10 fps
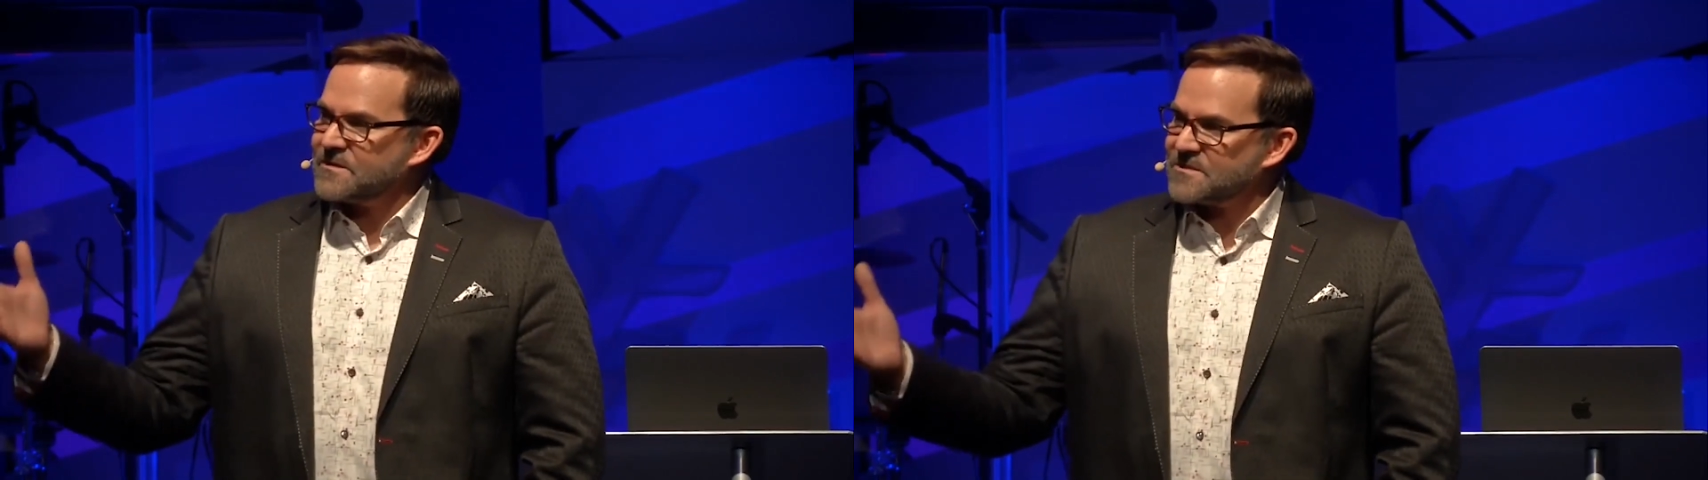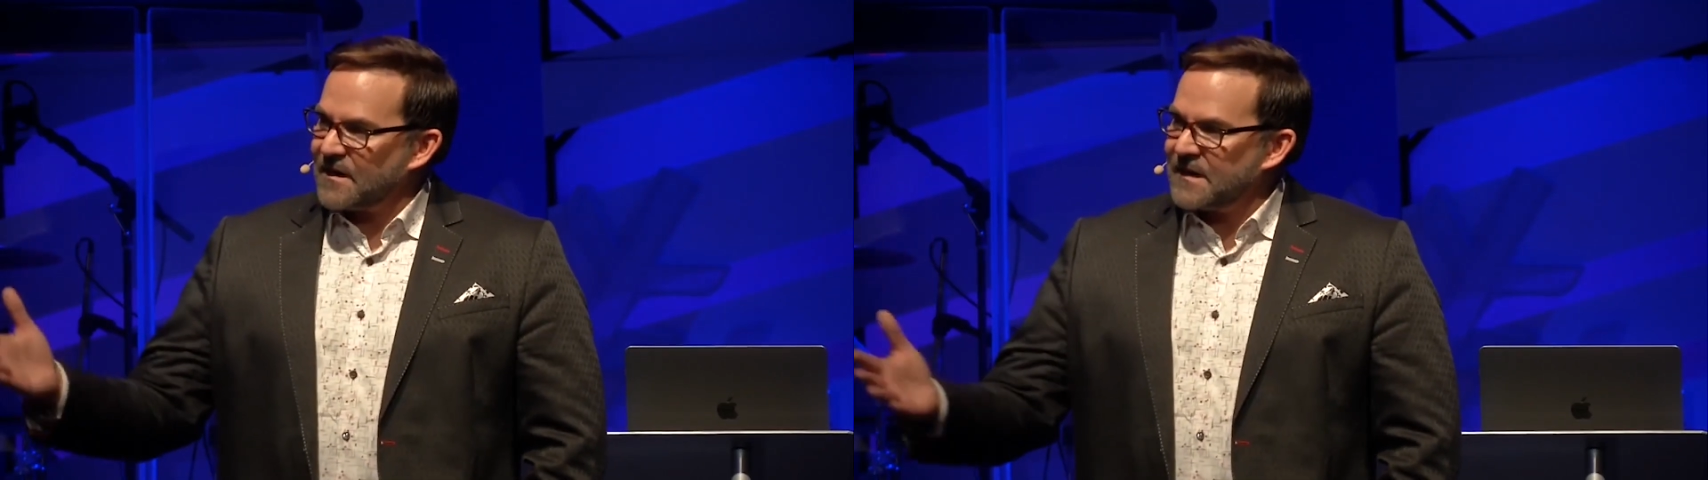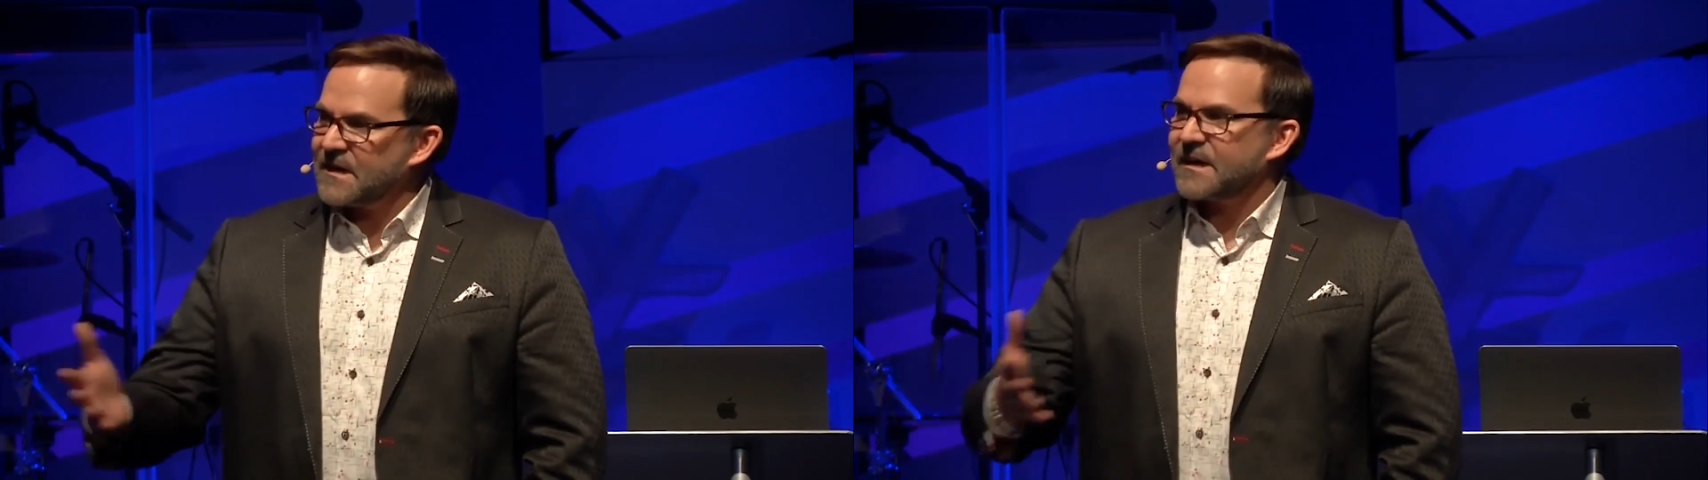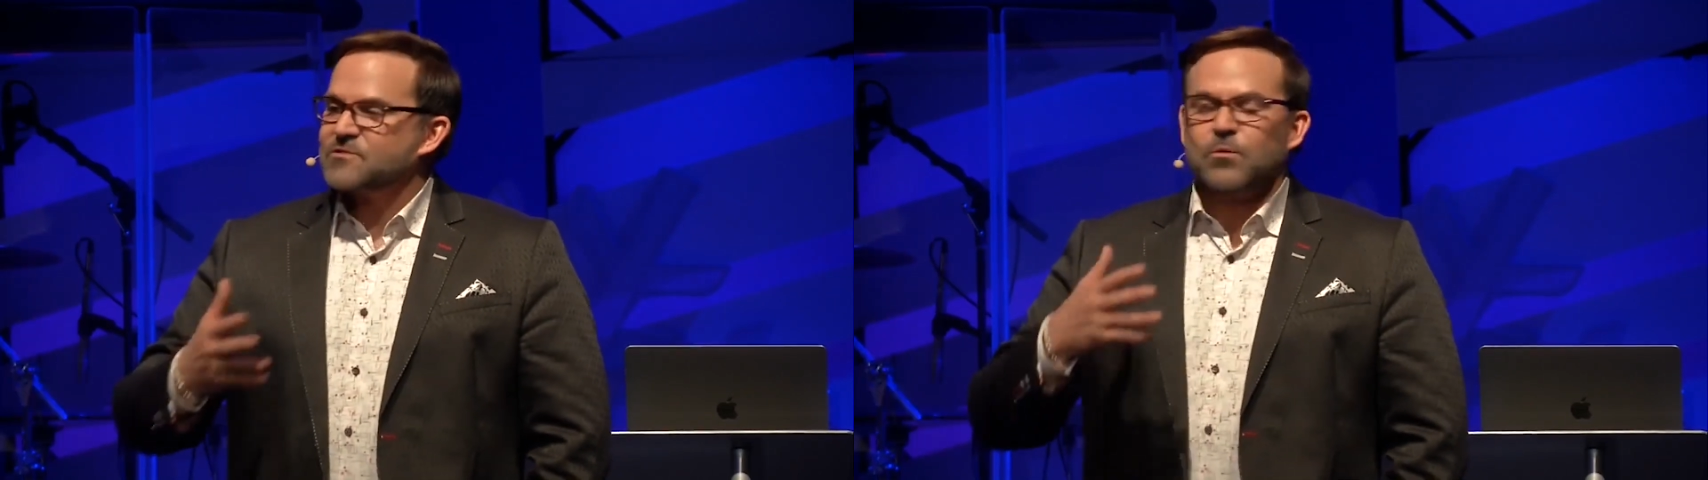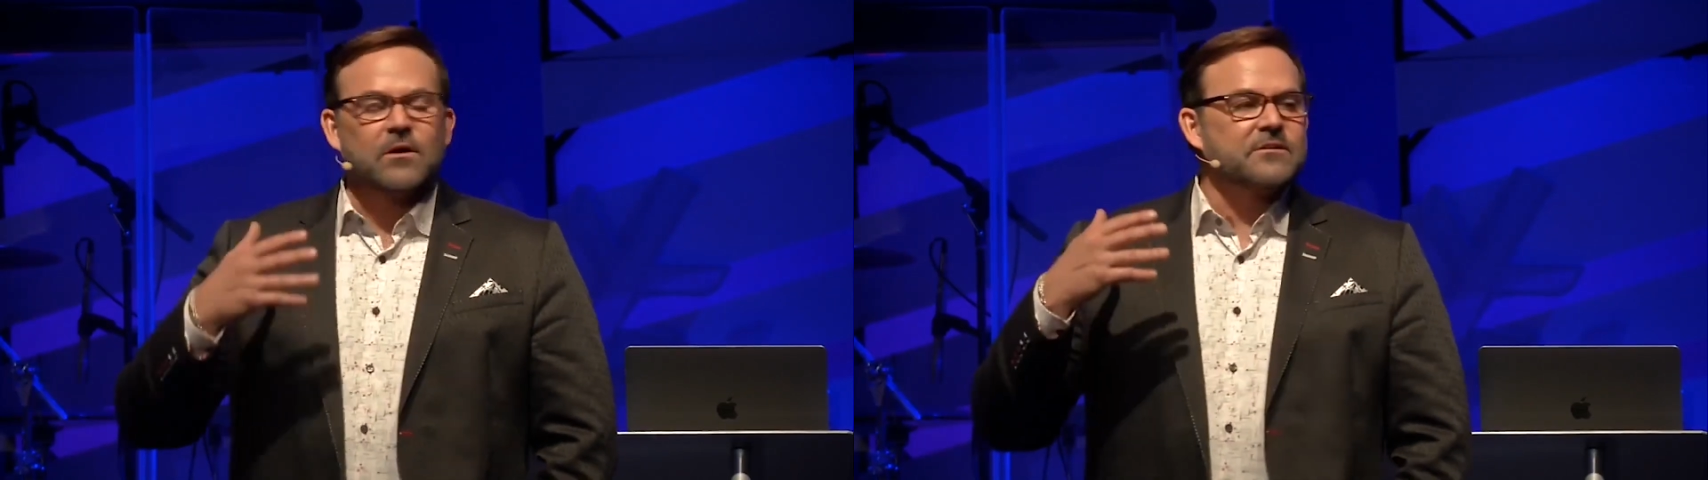studying
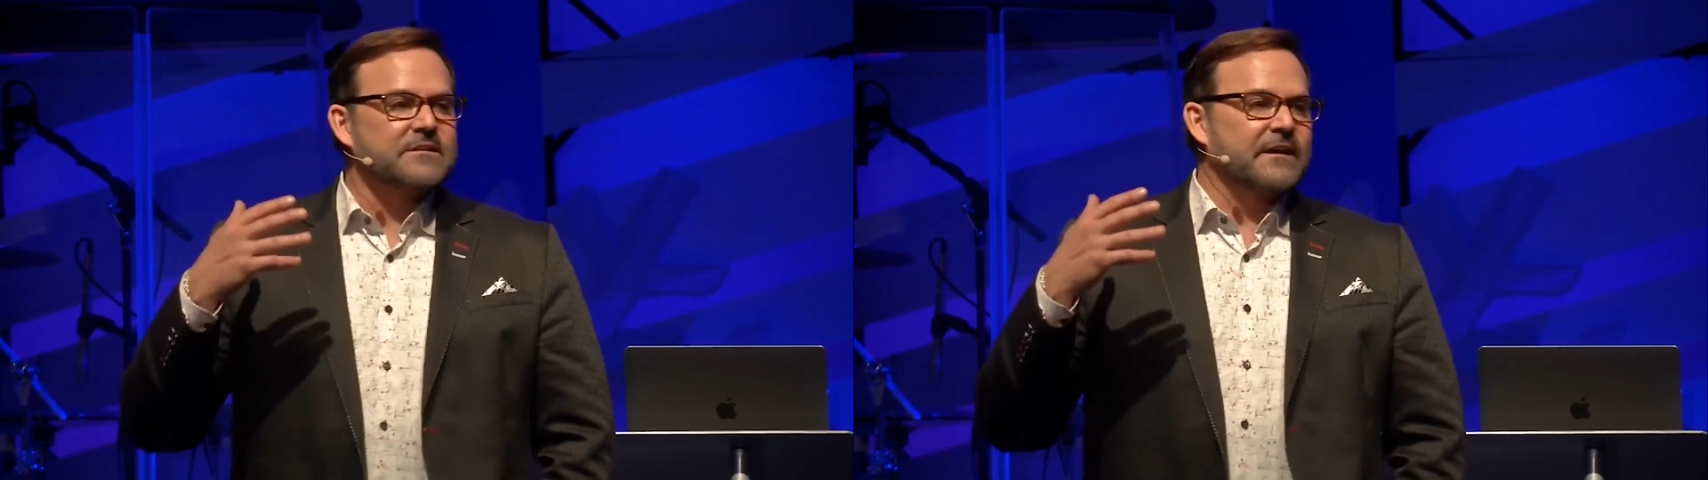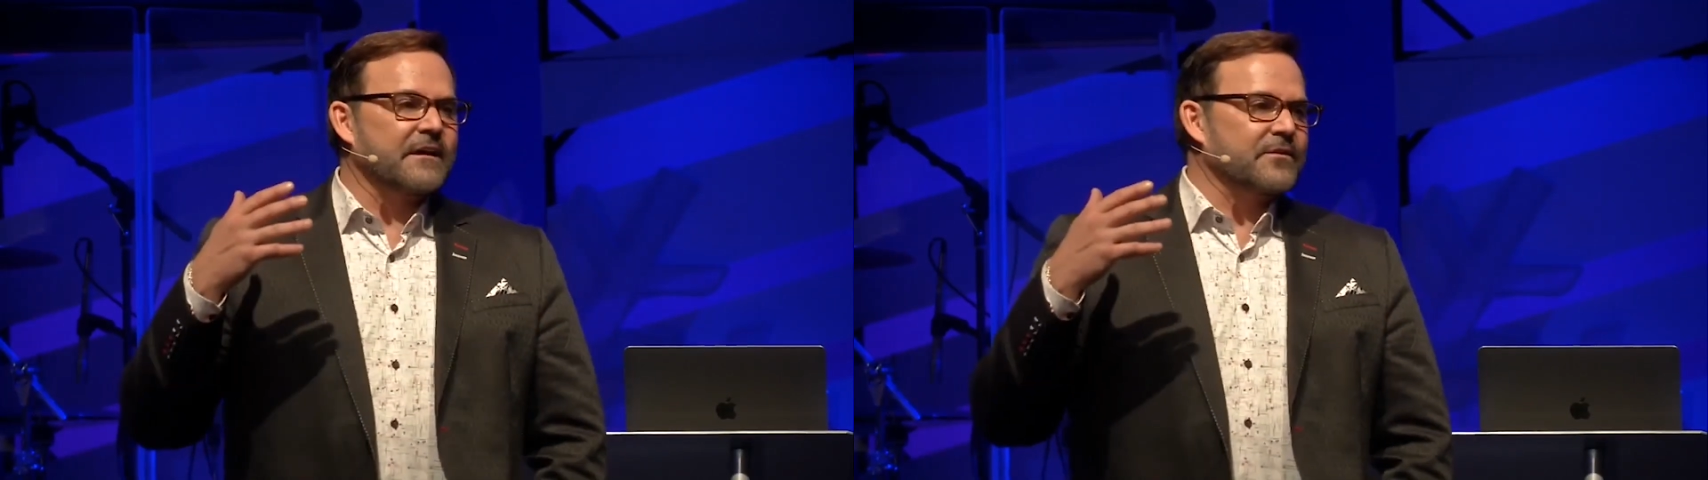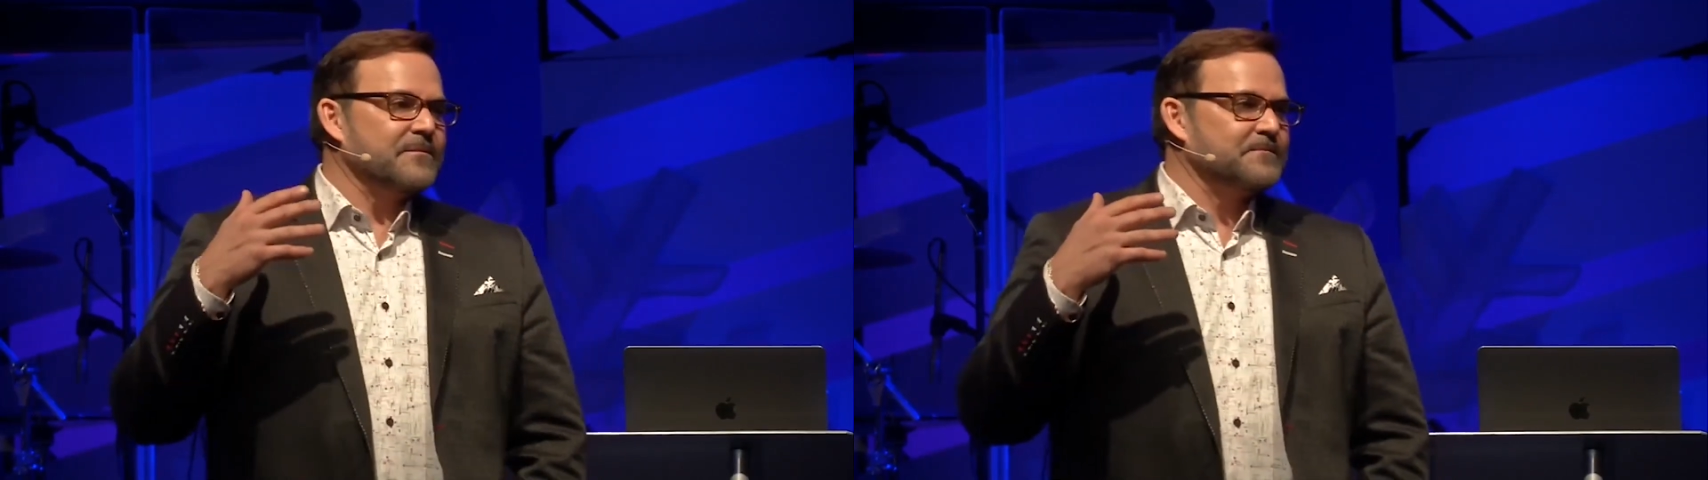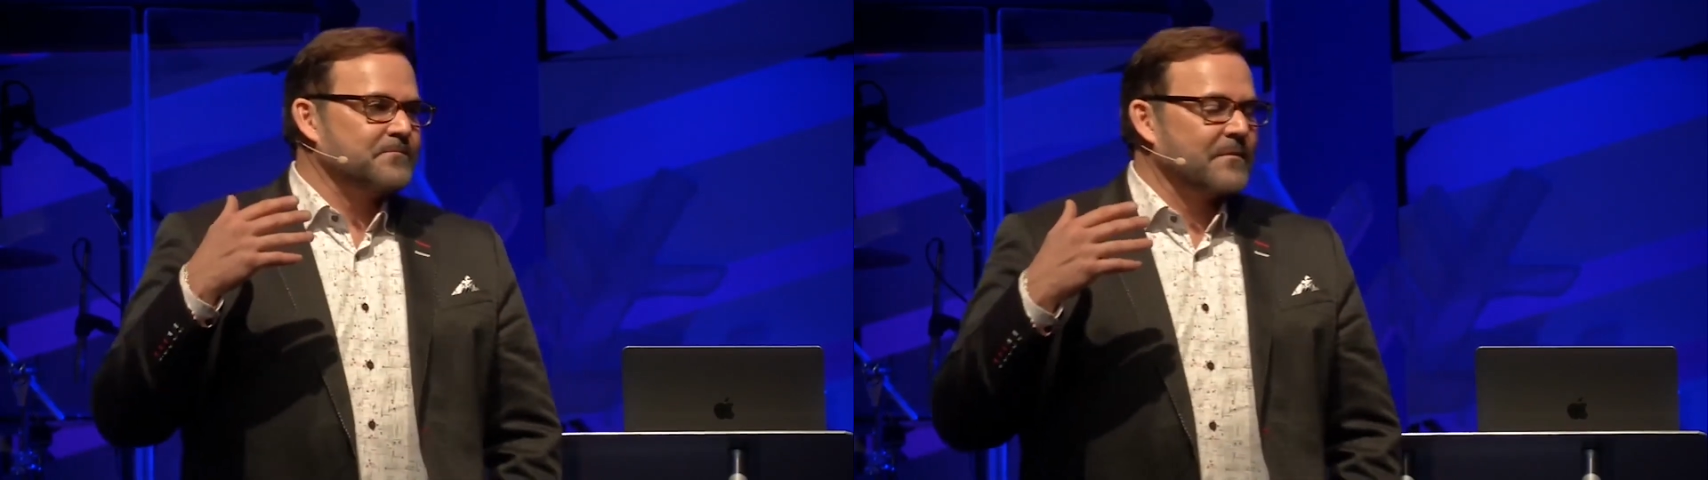God's Word together